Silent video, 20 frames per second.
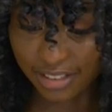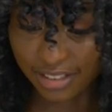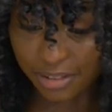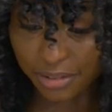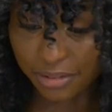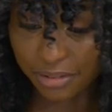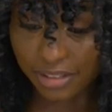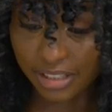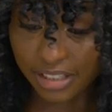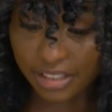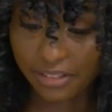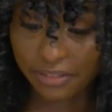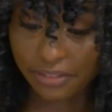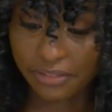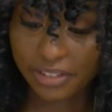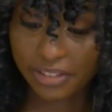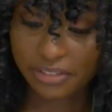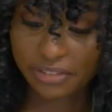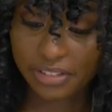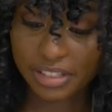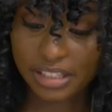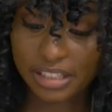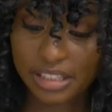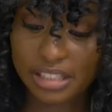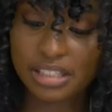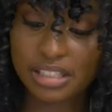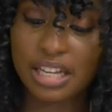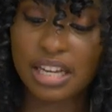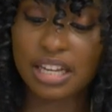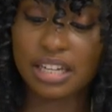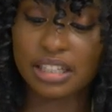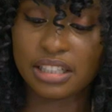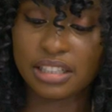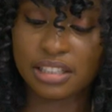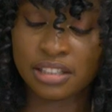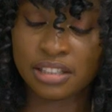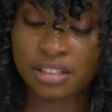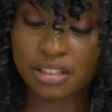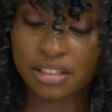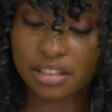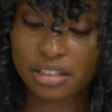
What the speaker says: who are your favorite designers?